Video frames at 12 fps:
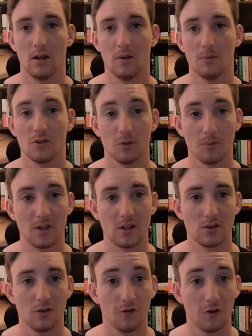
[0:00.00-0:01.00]
something
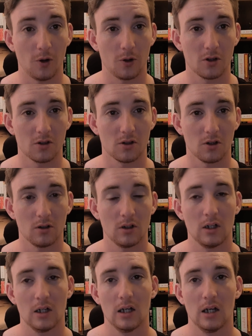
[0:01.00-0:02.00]
to focus on,
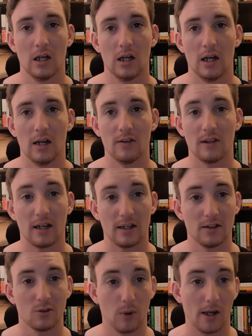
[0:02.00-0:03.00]
and that
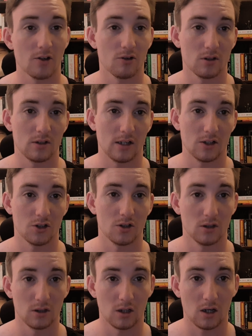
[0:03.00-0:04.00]
is where your
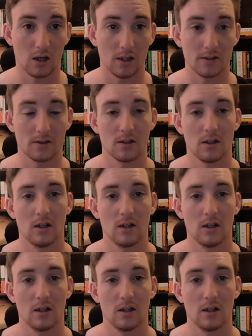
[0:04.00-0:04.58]
attention lies.